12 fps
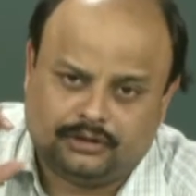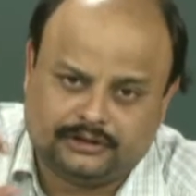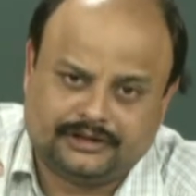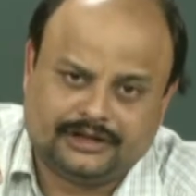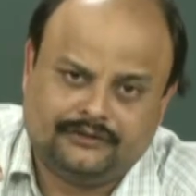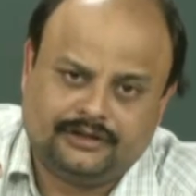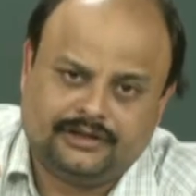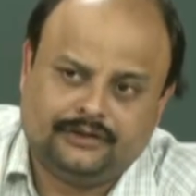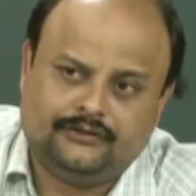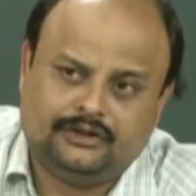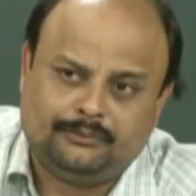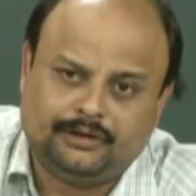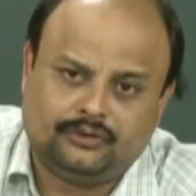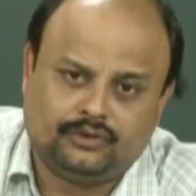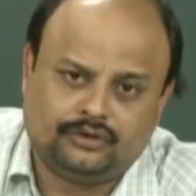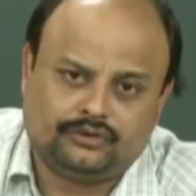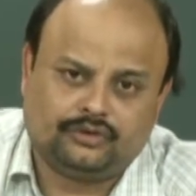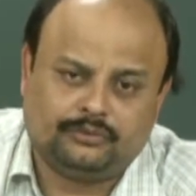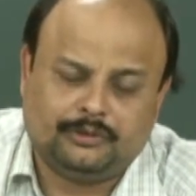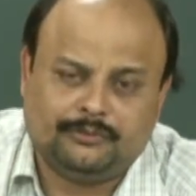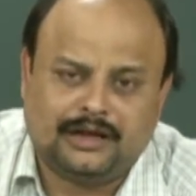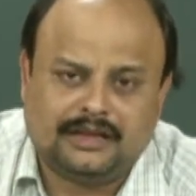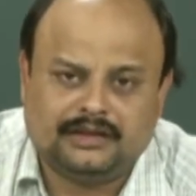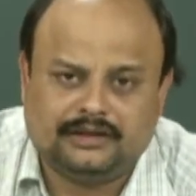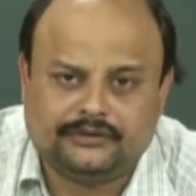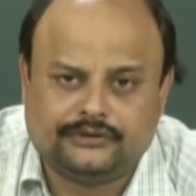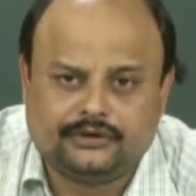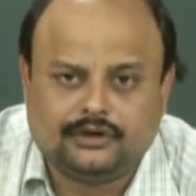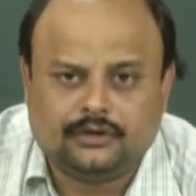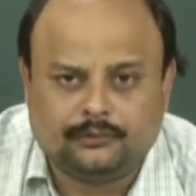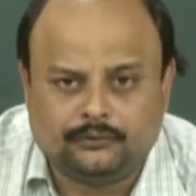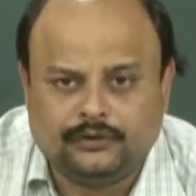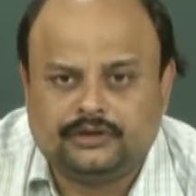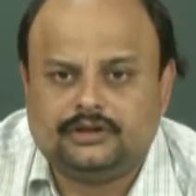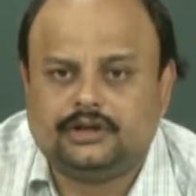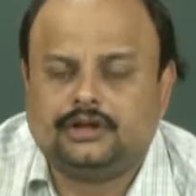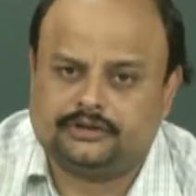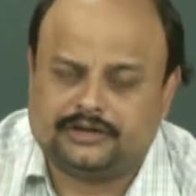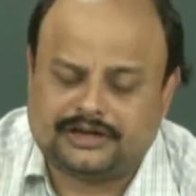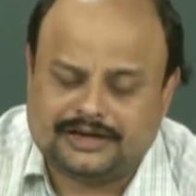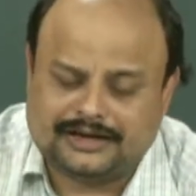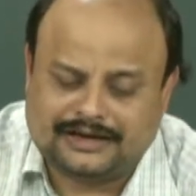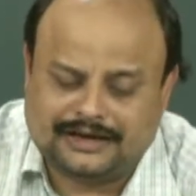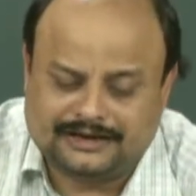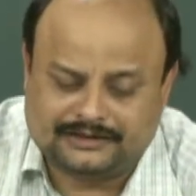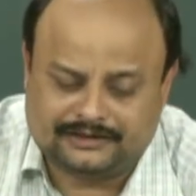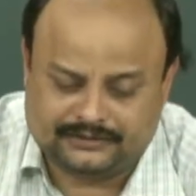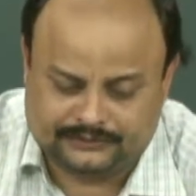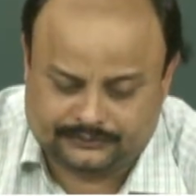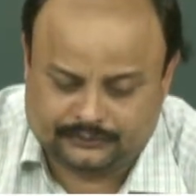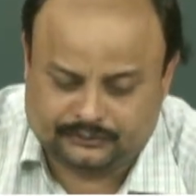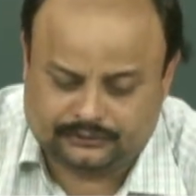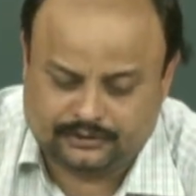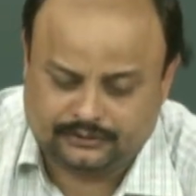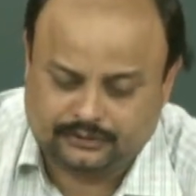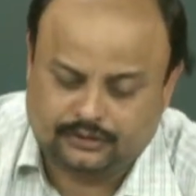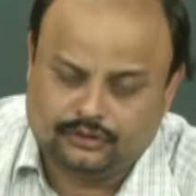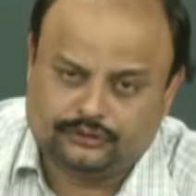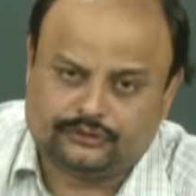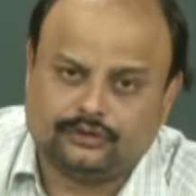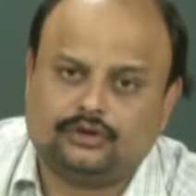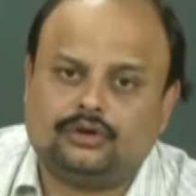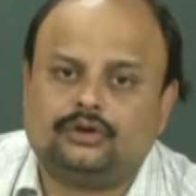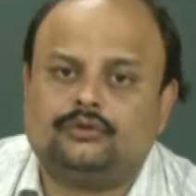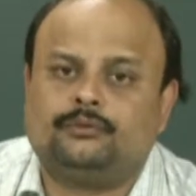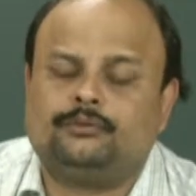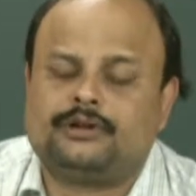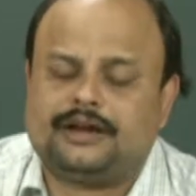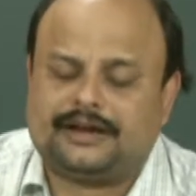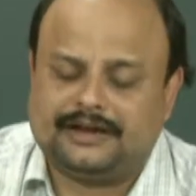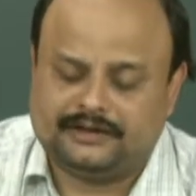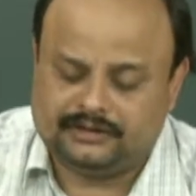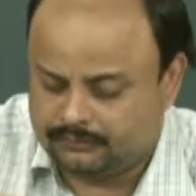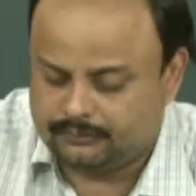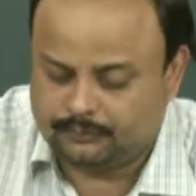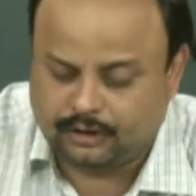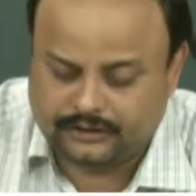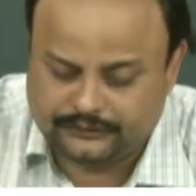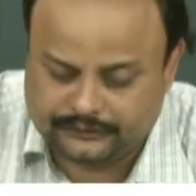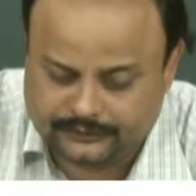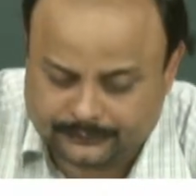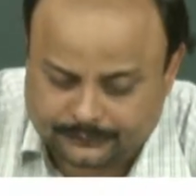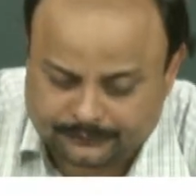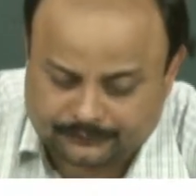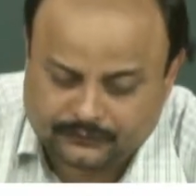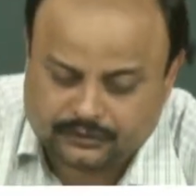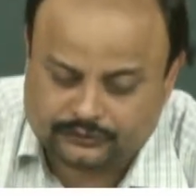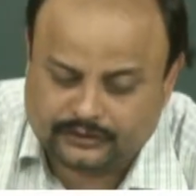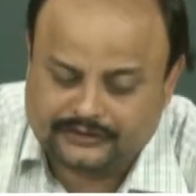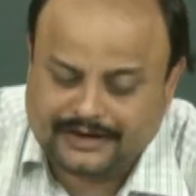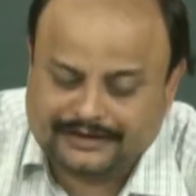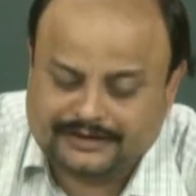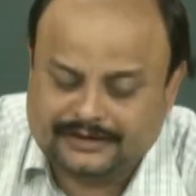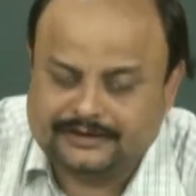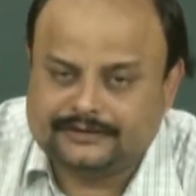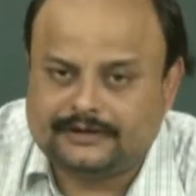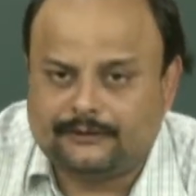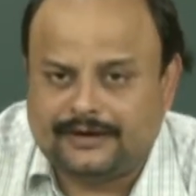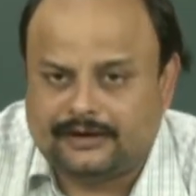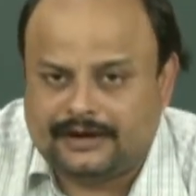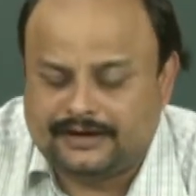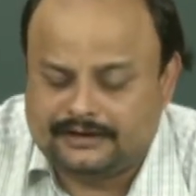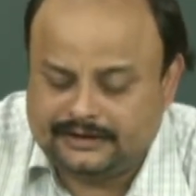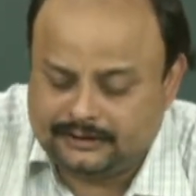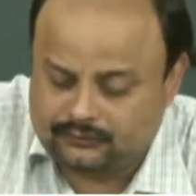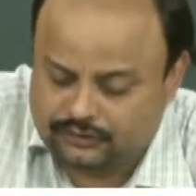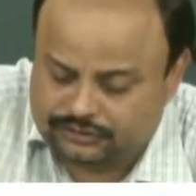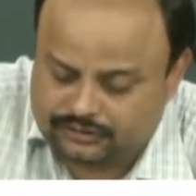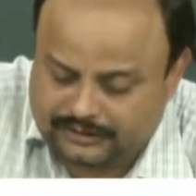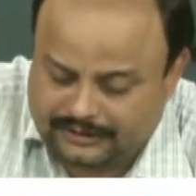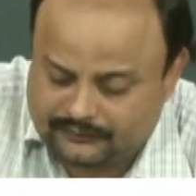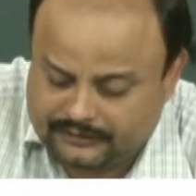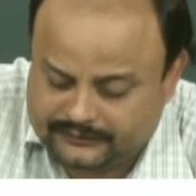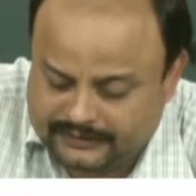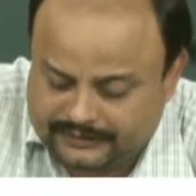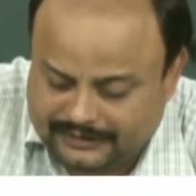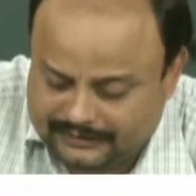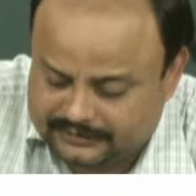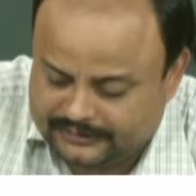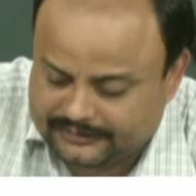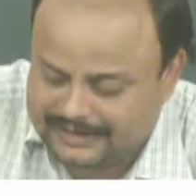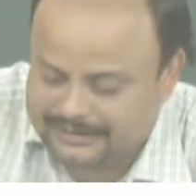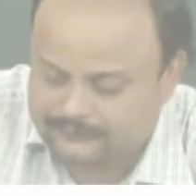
gravity will be going to be balanced with the drag and this, okay. So, drag and the buoyancy. So, in that case, if I write the equation, I will say that the drag